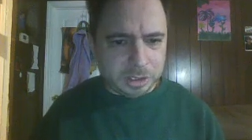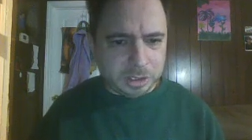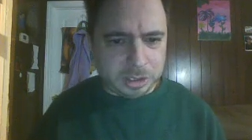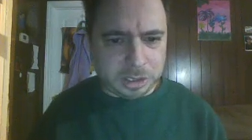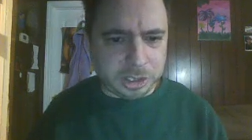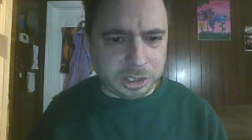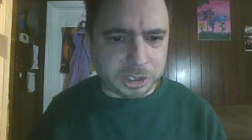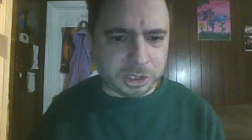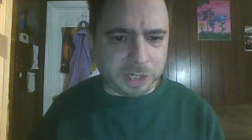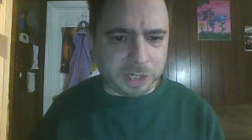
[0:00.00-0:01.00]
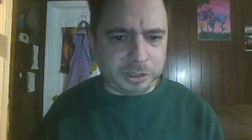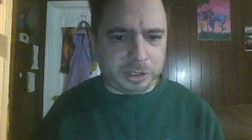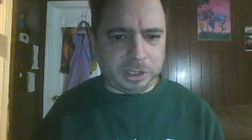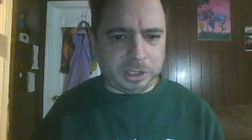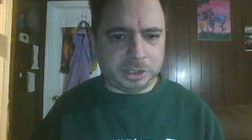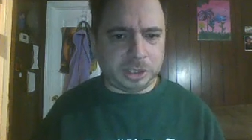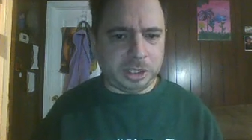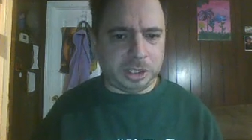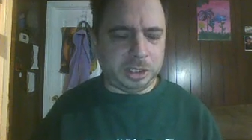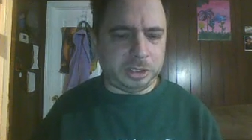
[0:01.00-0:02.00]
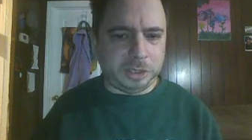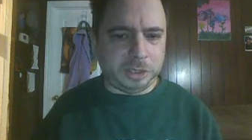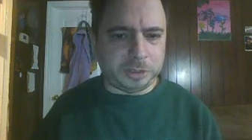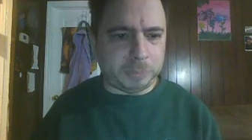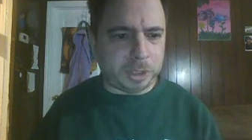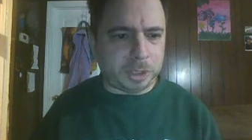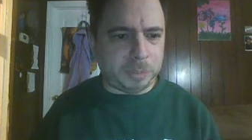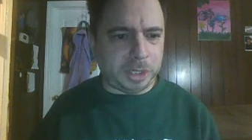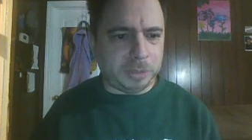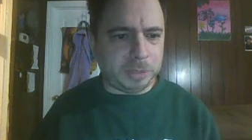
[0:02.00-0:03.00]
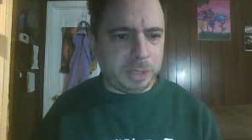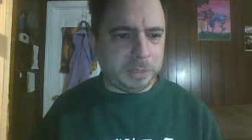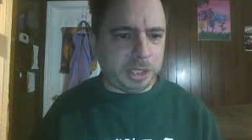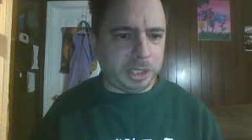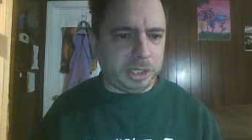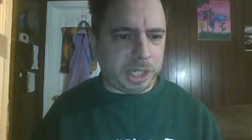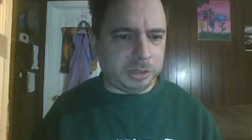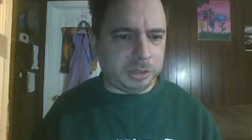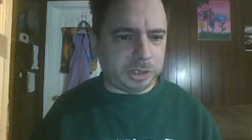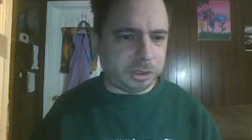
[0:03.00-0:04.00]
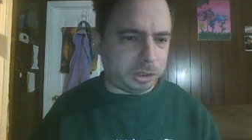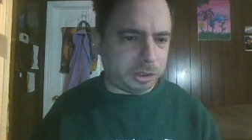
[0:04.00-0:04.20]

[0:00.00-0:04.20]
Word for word: Uh, he hits a lariat and hits and delivers a buckle bomb, but Eddie counters into a